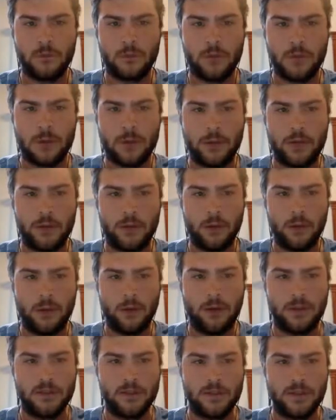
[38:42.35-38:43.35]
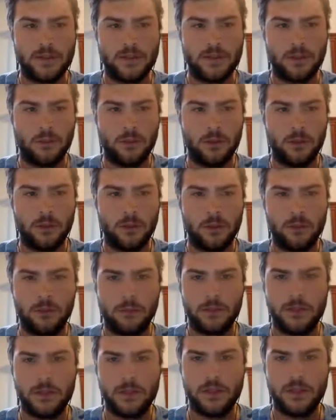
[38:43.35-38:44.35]
my Komodo outspeeds him
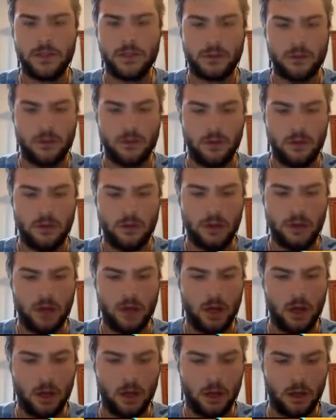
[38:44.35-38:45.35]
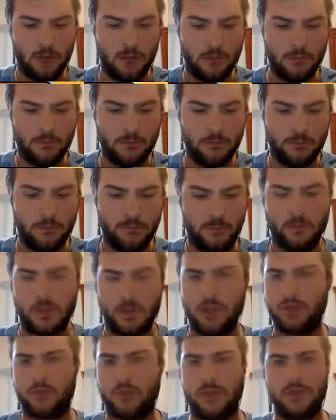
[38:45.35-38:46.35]
1,000,000%. I
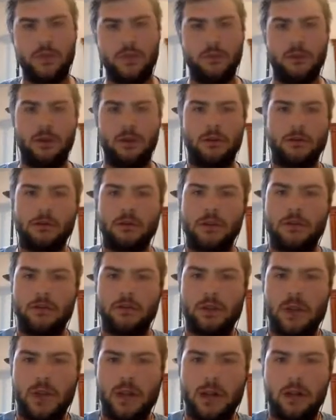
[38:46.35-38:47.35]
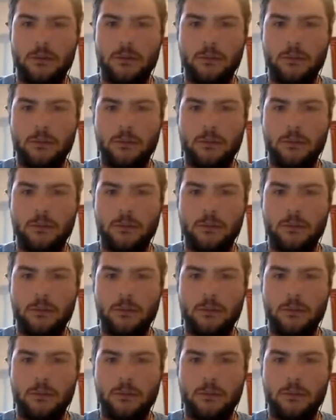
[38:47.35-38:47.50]
just Rock Tomb here for the KO.